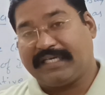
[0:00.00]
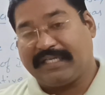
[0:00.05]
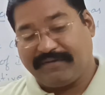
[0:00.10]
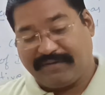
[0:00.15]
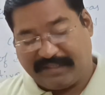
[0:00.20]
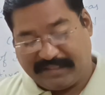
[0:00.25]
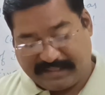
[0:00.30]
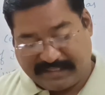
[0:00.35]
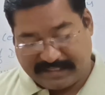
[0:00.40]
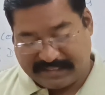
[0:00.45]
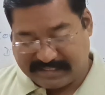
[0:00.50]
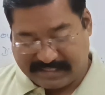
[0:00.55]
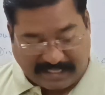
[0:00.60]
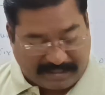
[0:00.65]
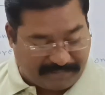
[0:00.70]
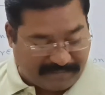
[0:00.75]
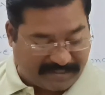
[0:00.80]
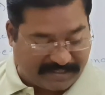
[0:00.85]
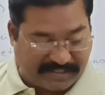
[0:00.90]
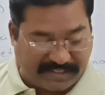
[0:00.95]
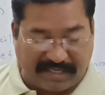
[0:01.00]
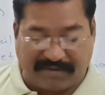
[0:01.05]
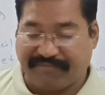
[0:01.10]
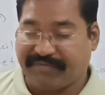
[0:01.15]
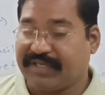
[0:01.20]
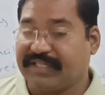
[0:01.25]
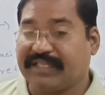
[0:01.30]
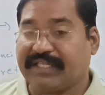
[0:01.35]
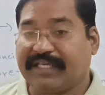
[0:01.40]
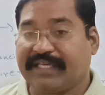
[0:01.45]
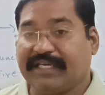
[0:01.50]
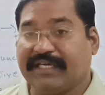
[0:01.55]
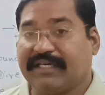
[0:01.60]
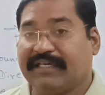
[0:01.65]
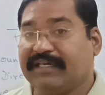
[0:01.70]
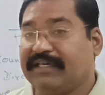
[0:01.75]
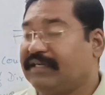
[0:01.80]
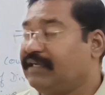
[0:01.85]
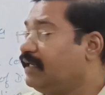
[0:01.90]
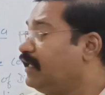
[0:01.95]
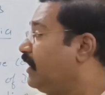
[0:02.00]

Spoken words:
during this time itself, in the year